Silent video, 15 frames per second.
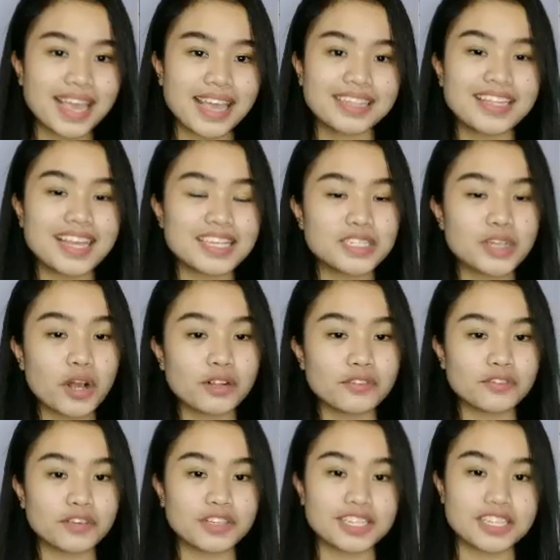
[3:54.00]
And that's all
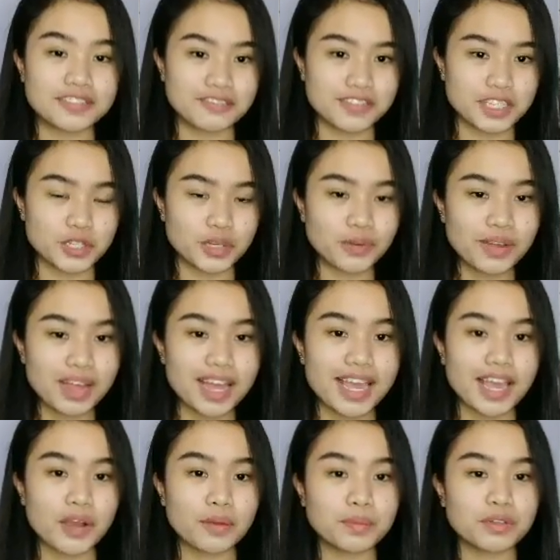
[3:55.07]
for this video. I
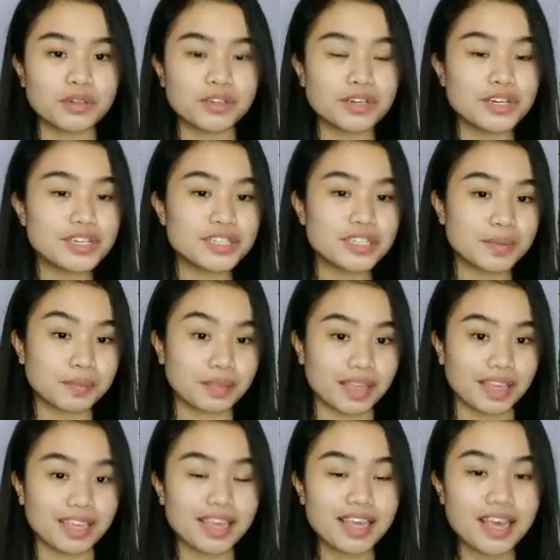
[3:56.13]
hope you learned
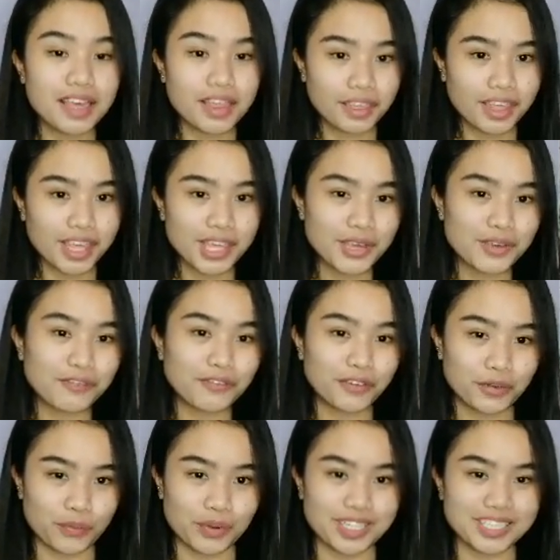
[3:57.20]
something. Thank you
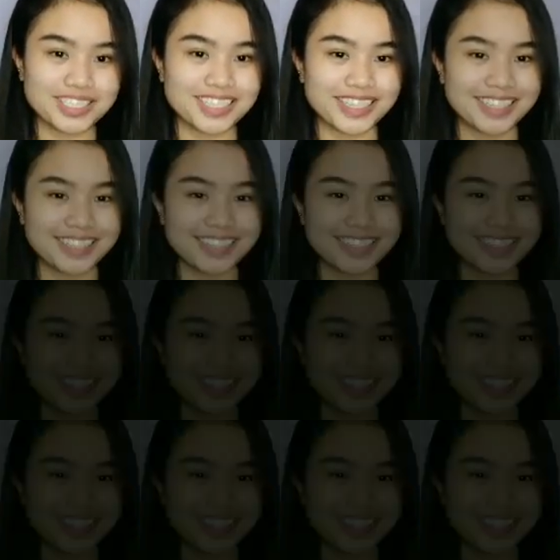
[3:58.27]
for watching.